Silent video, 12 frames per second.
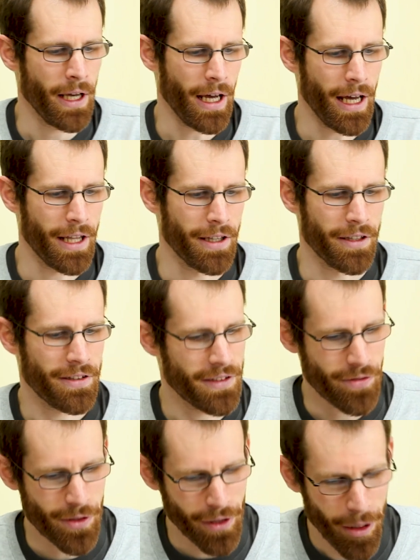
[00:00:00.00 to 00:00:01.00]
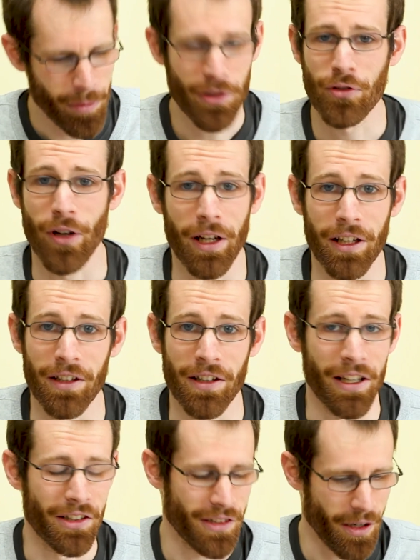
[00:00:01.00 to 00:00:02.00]
And there are a couple of striking
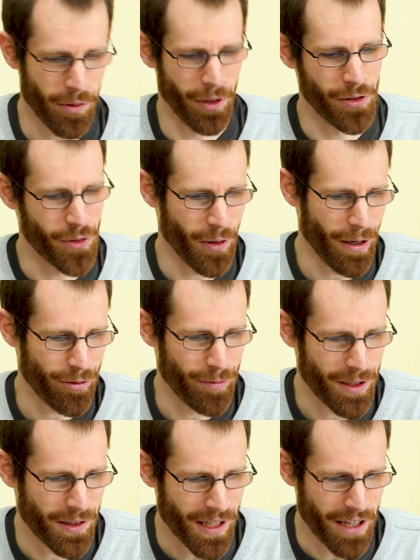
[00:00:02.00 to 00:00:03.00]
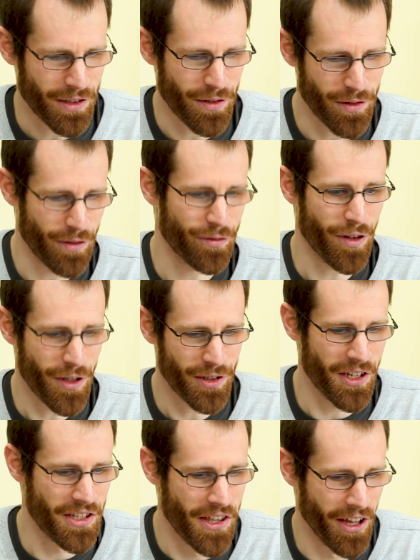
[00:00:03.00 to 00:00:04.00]
things that I want to draw out from this, and that's the first
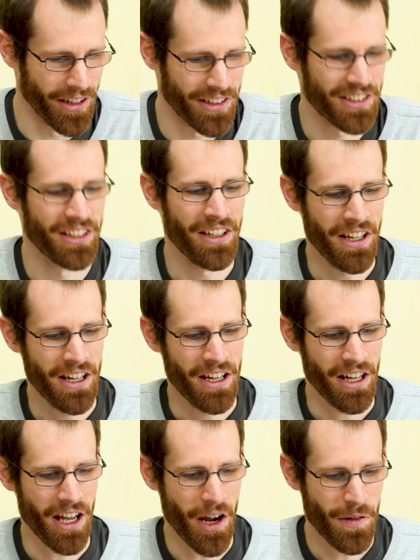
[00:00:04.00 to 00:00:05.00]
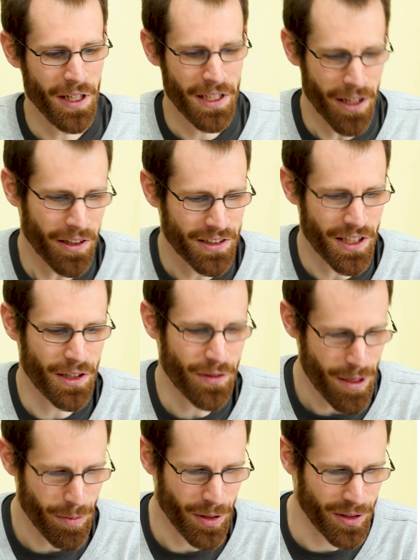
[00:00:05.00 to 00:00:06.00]
is that only
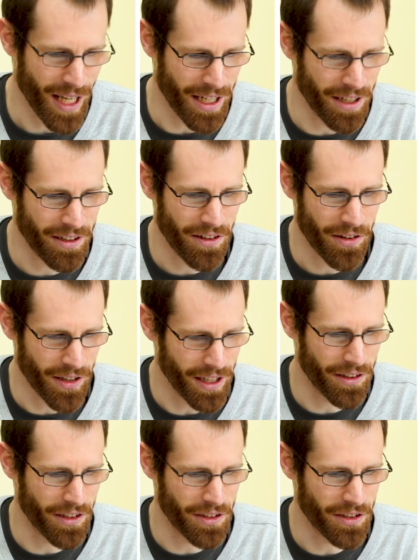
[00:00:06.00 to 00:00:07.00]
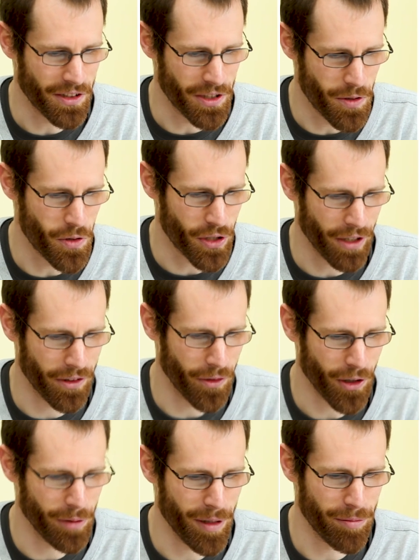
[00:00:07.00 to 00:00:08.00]
93% think that you shall
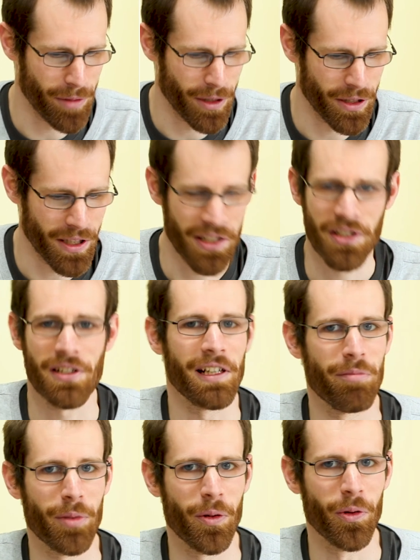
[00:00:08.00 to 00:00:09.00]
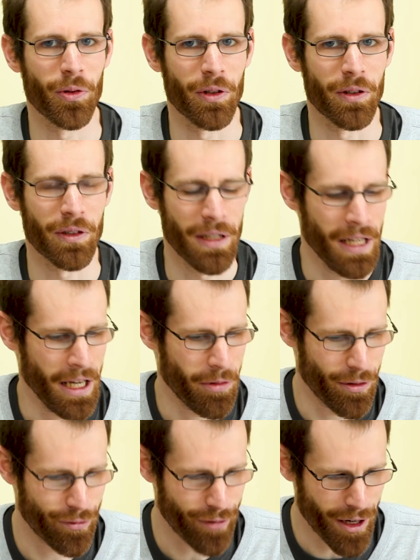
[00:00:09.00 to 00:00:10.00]
not commit murder is still important,
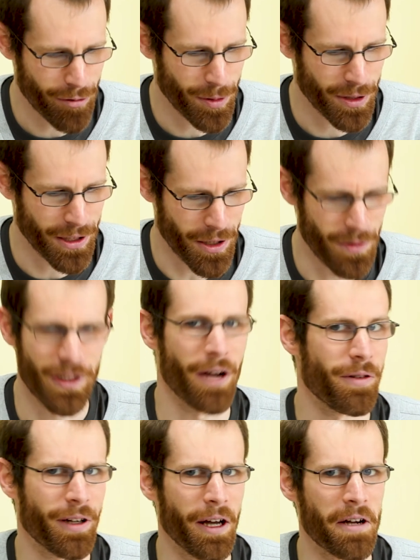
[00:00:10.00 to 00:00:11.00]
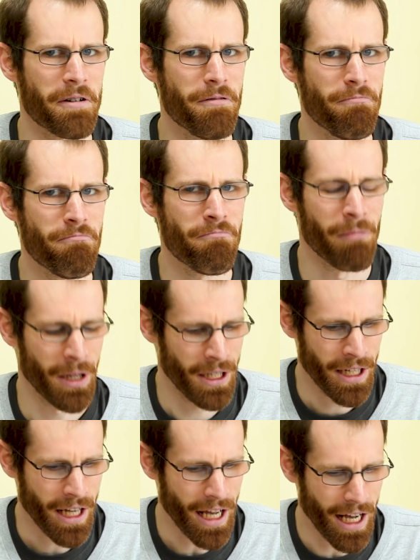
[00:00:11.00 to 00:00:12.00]
with 5% who don't know,
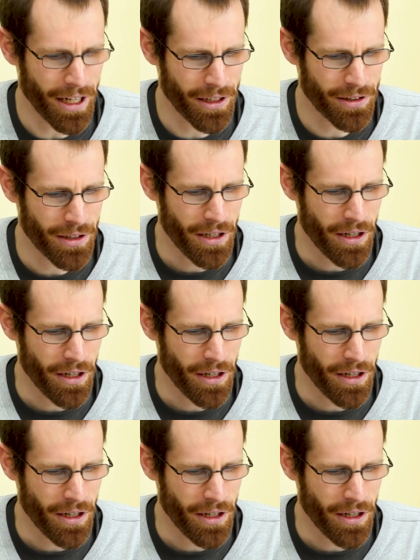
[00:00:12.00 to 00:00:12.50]
and